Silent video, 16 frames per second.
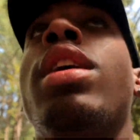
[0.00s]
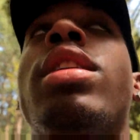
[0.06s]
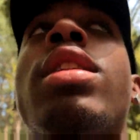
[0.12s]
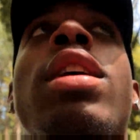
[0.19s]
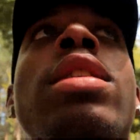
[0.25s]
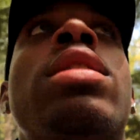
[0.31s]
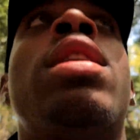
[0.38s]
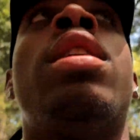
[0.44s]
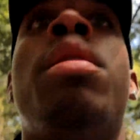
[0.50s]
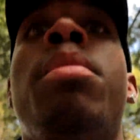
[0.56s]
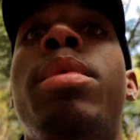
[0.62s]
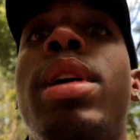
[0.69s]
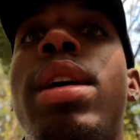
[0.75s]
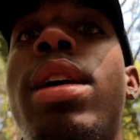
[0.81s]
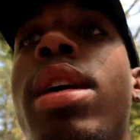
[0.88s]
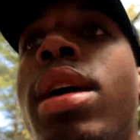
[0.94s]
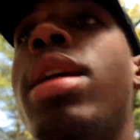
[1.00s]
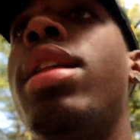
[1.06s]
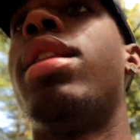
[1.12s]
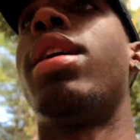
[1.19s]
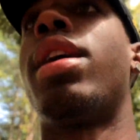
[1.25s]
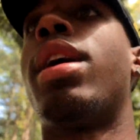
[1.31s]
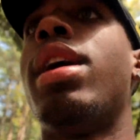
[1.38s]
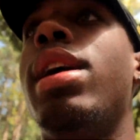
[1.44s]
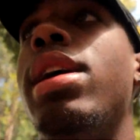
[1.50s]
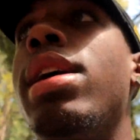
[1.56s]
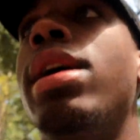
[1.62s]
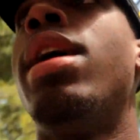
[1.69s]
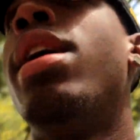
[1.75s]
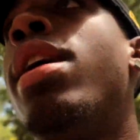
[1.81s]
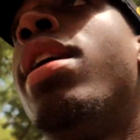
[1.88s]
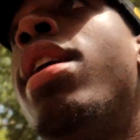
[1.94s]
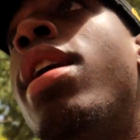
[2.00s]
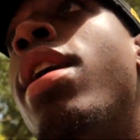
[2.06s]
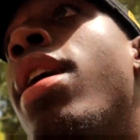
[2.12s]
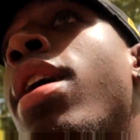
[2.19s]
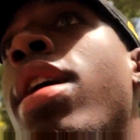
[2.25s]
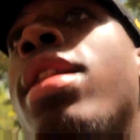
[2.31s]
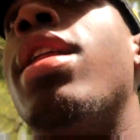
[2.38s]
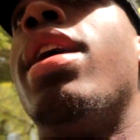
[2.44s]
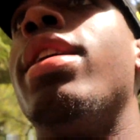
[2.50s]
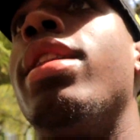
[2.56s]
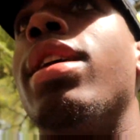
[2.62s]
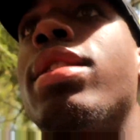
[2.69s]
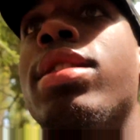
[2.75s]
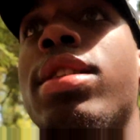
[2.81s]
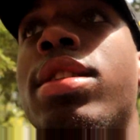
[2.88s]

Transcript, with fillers: thing that's gonna be the key thing that's